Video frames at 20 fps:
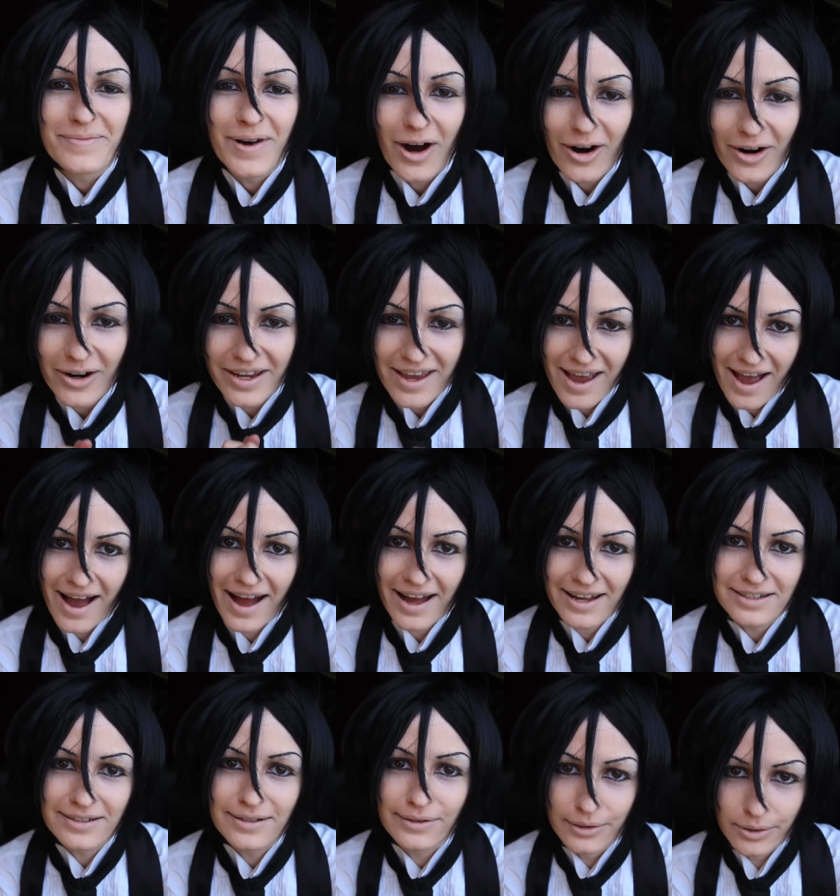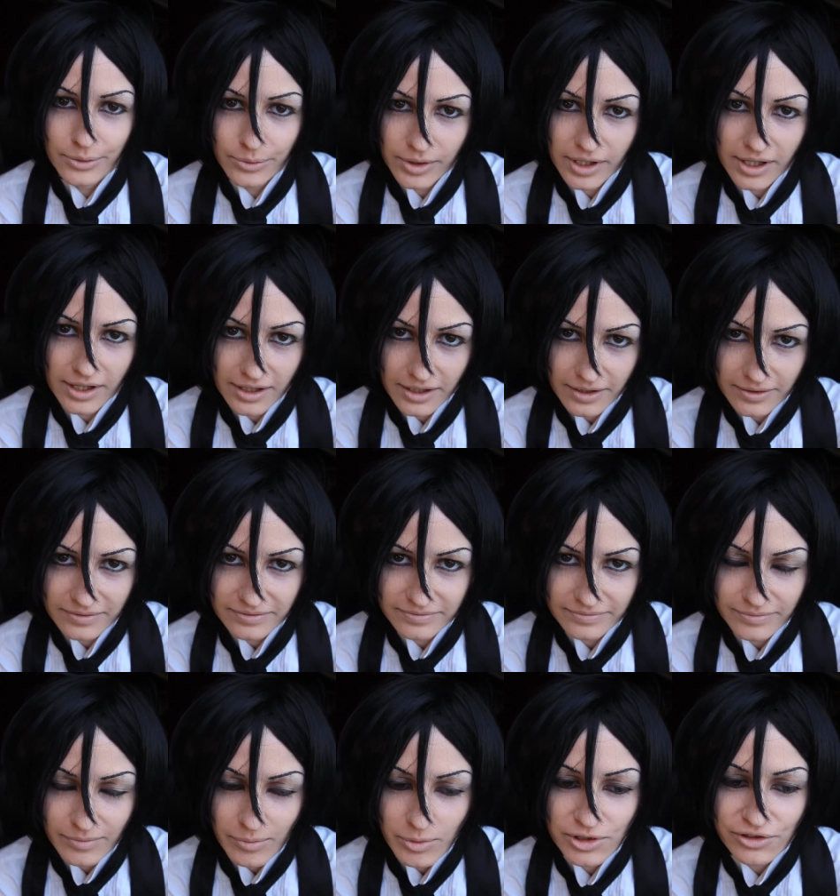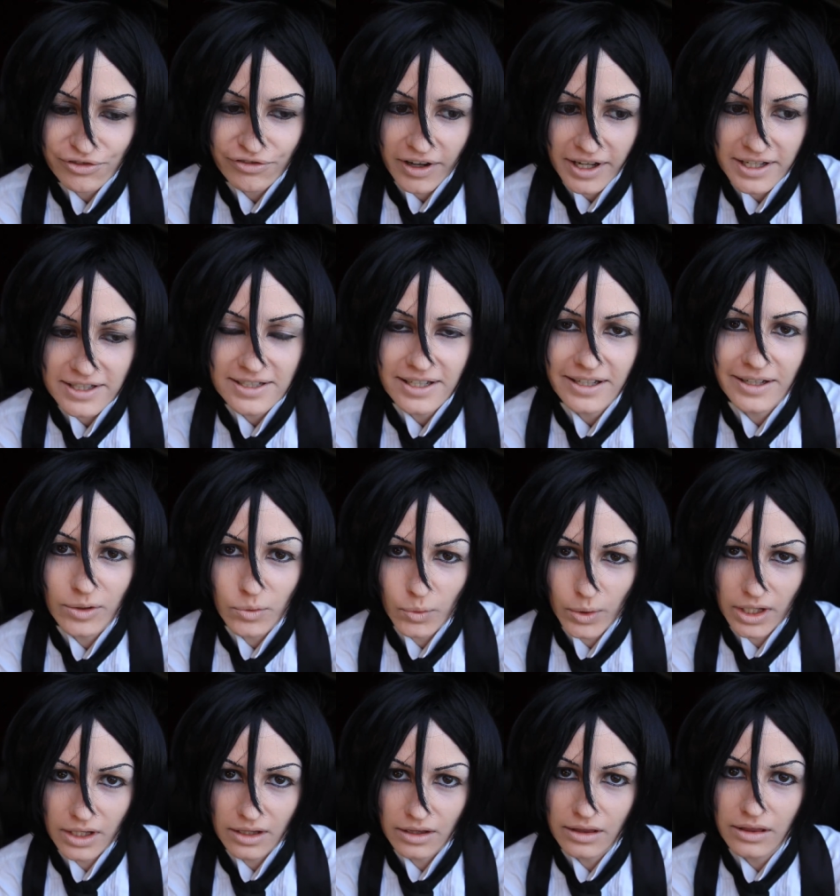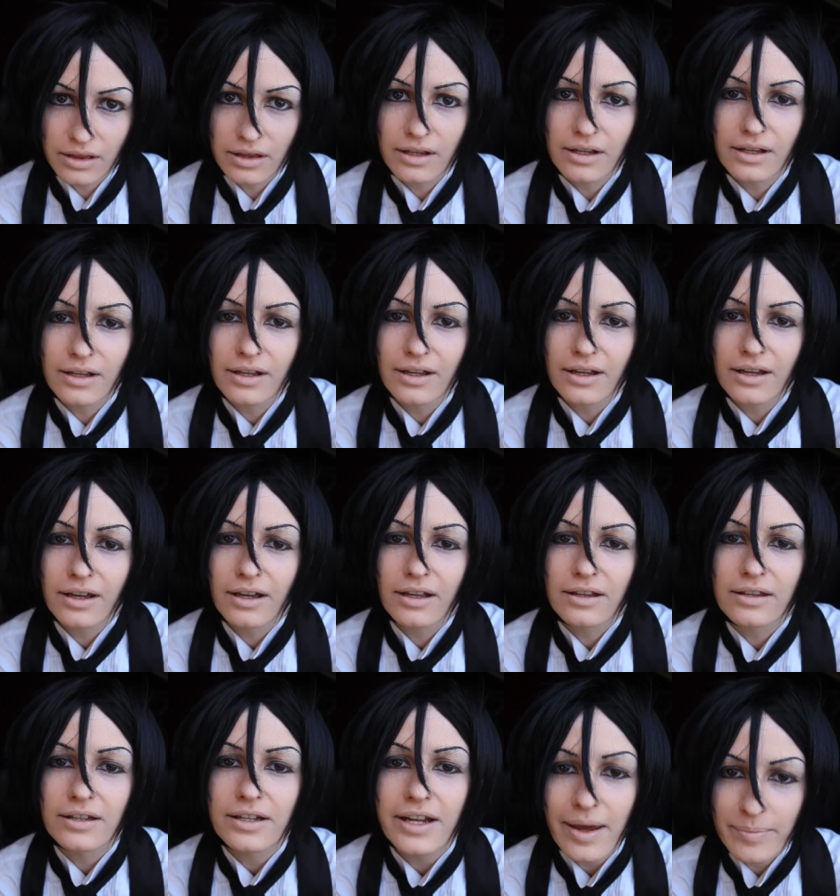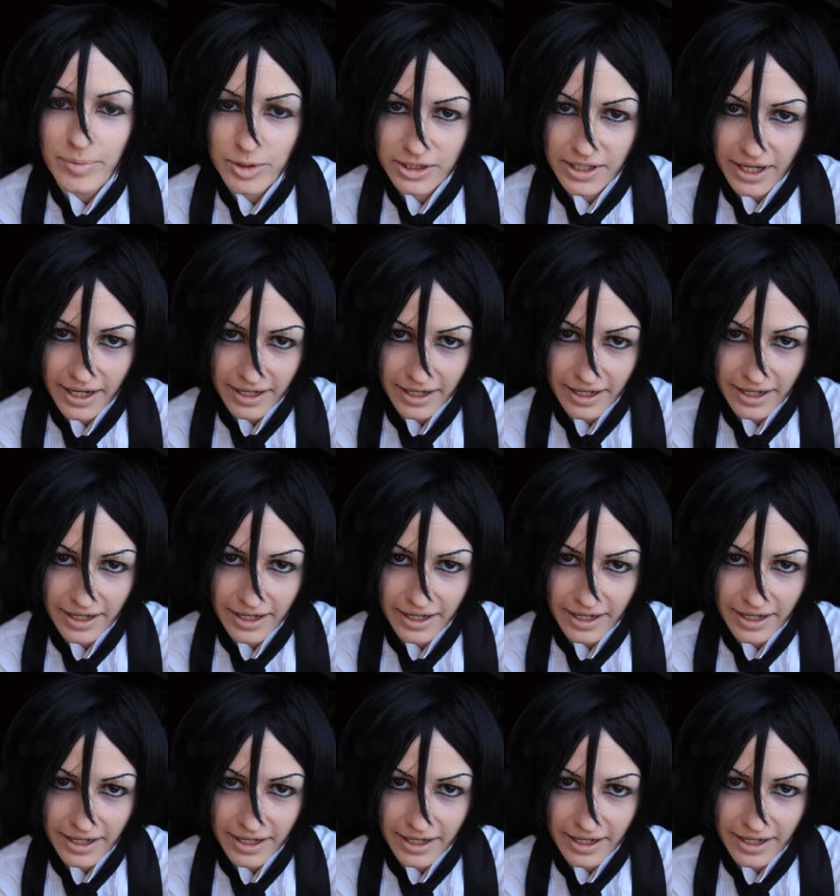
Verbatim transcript: our cat, Loki, was fighting with the neighbour's